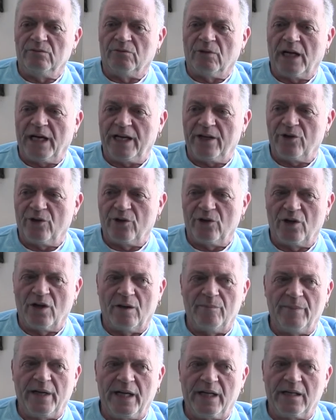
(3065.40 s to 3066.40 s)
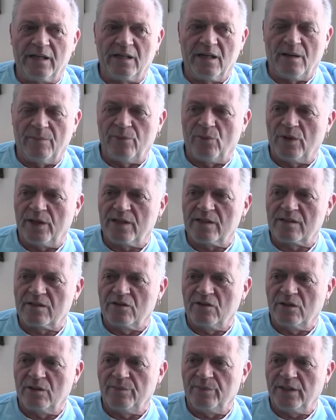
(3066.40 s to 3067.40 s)
ride herd on making up what it's
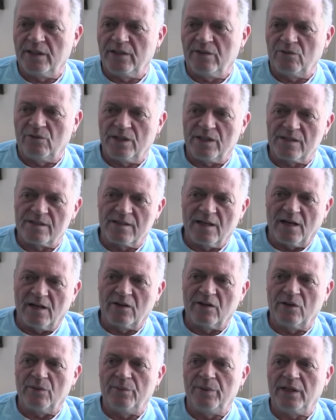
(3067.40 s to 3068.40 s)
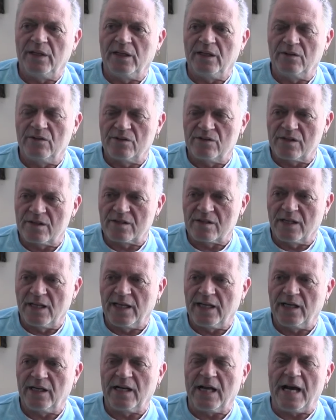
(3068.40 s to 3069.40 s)
going to be or what it's not going to be and just
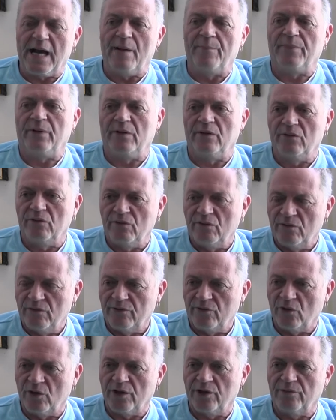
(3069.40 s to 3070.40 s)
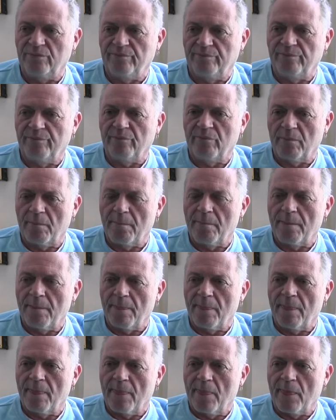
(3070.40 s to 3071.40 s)
let it happen mm -hmm. for mm-hmm. you
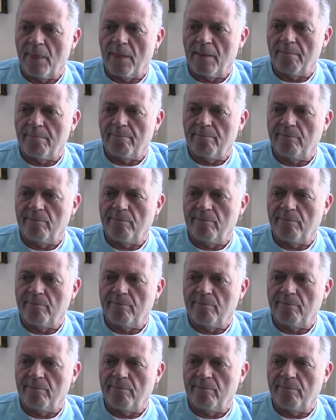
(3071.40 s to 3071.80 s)
okay